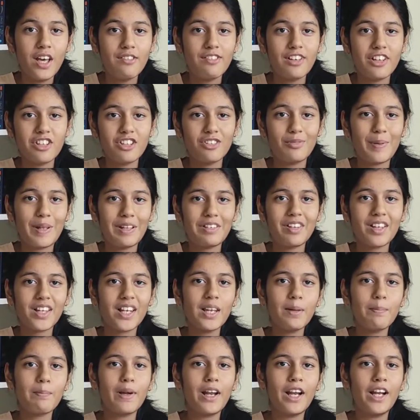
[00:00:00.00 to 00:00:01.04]
which is
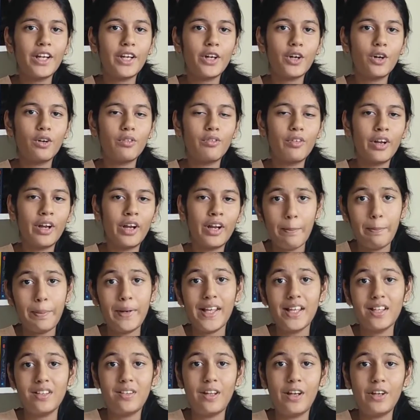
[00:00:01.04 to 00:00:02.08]
basically built over a
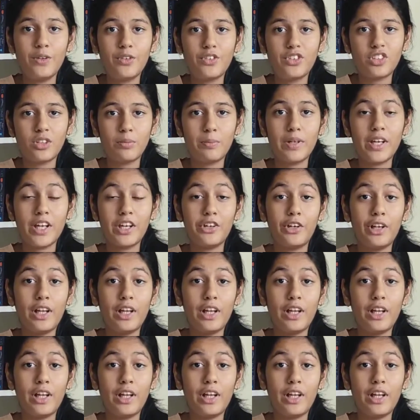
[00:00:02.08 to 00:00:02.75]
place that used to be a